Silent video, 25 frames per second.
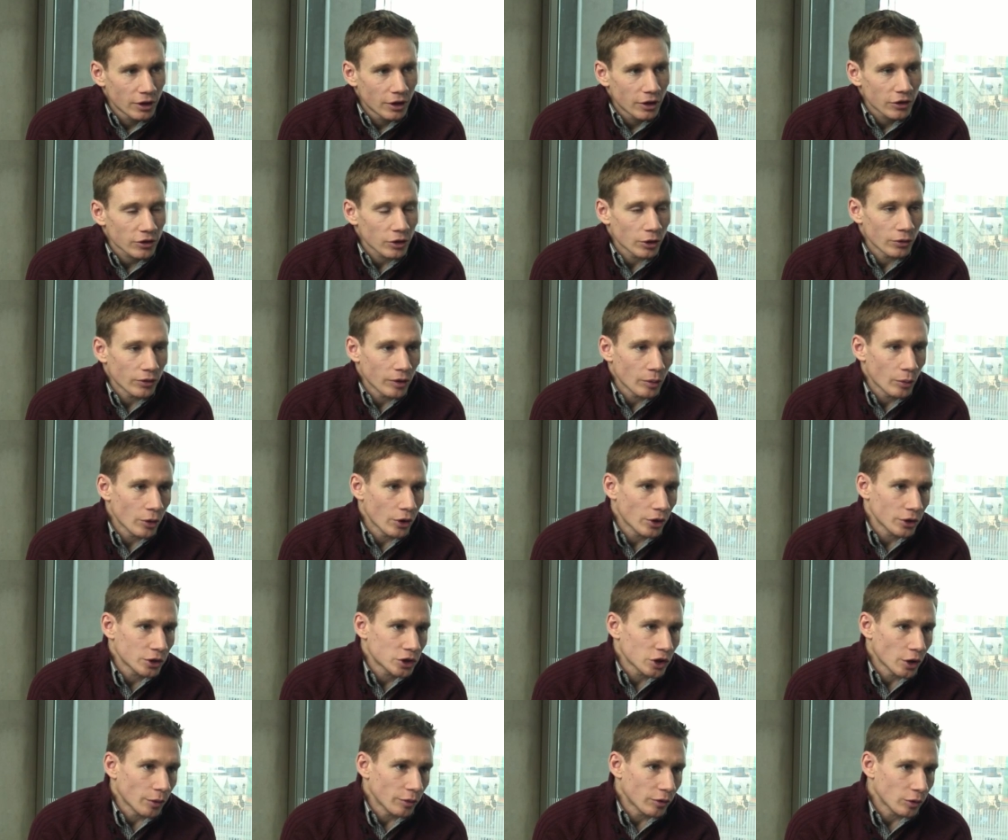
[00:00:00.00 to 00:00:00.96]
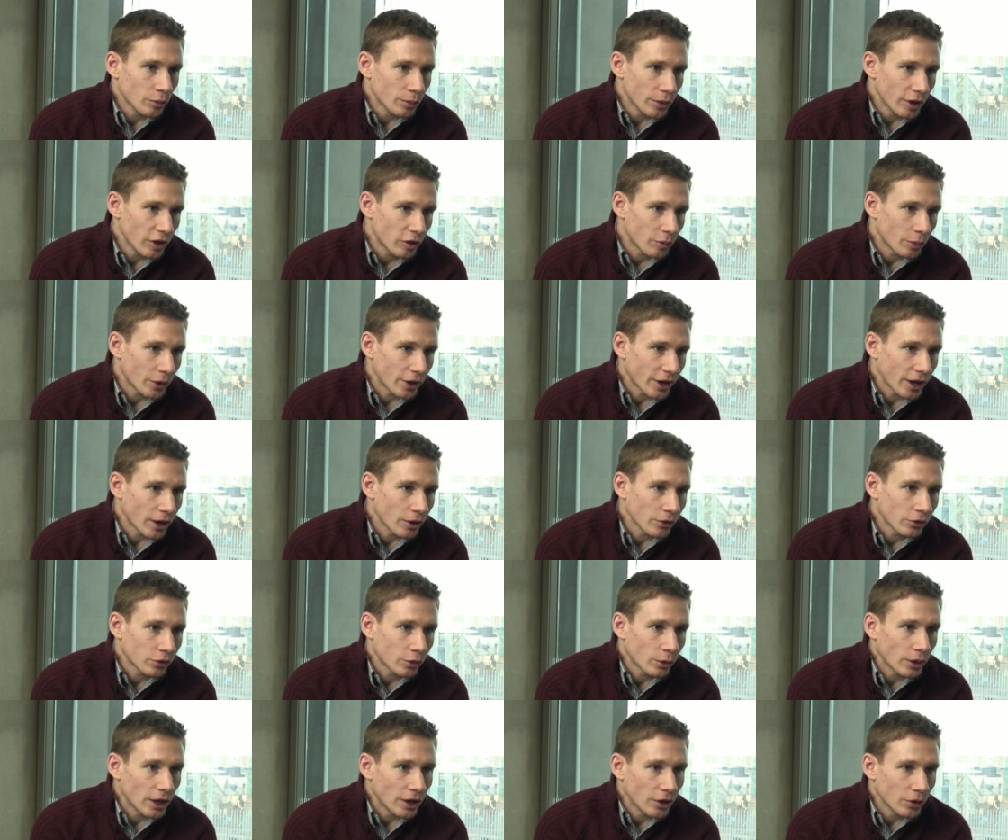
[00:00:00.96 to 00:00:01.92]
So the workshops will be spread out
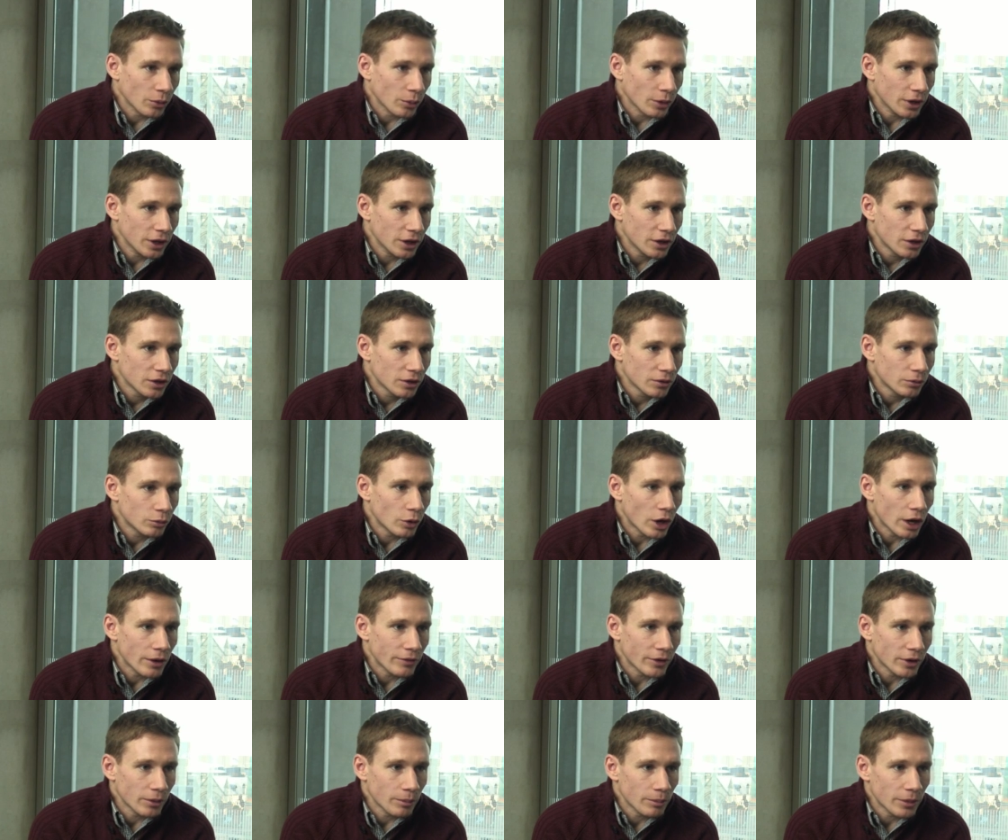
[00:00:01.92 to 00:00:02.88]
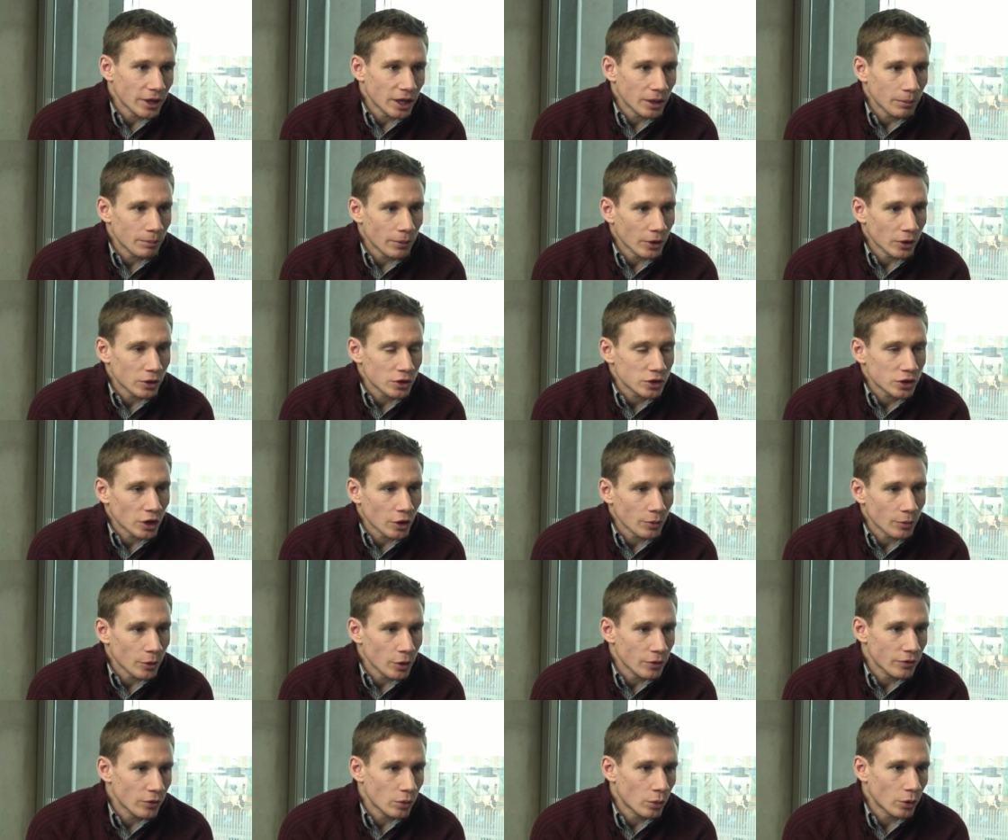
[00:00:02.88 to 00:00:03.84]
throughout the week rather than being bunched up
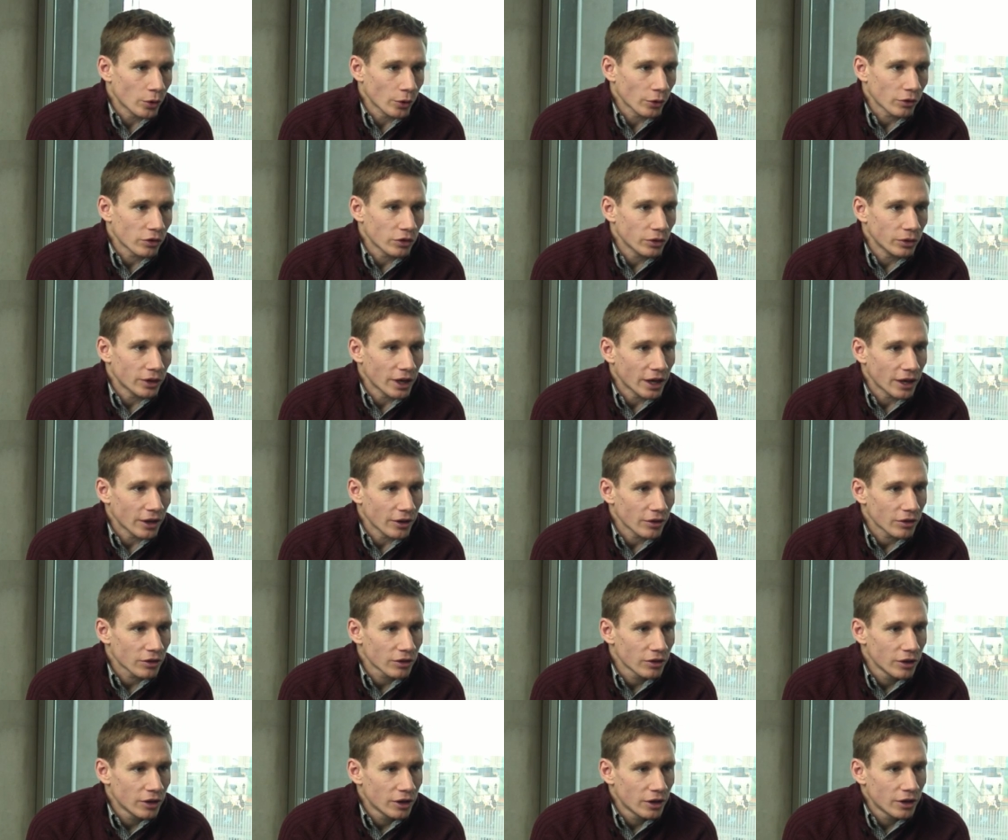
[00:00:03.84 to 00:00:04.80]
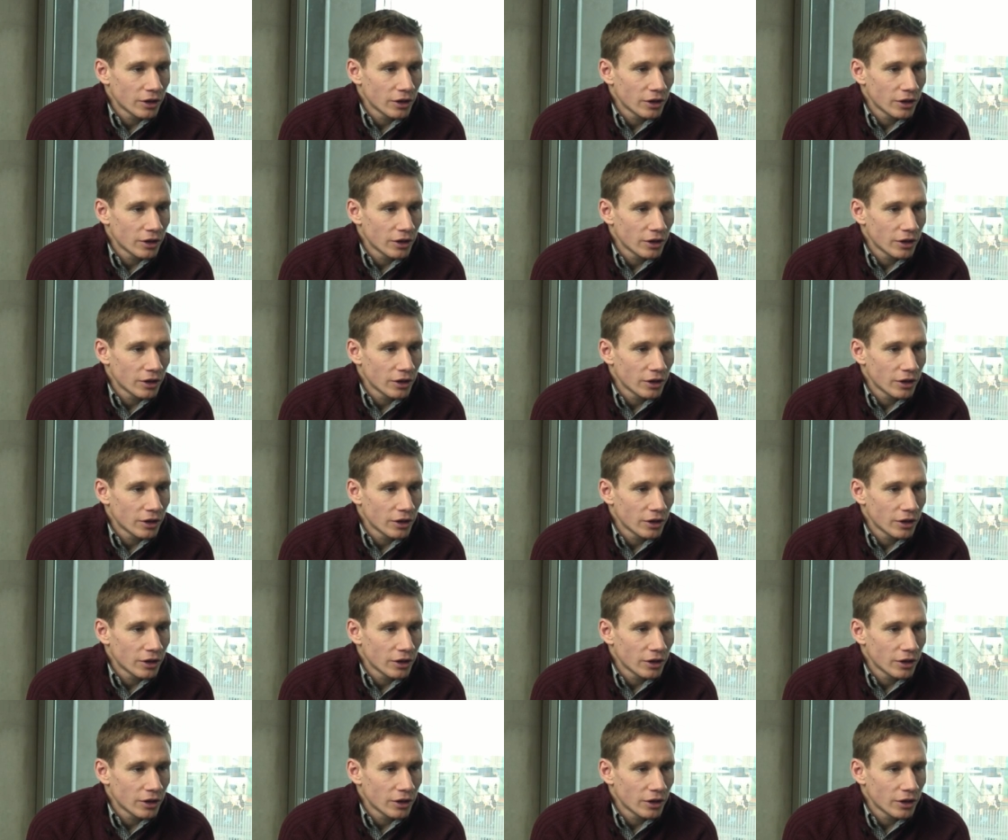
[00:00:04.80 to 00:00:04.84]
over 1 or 2 days.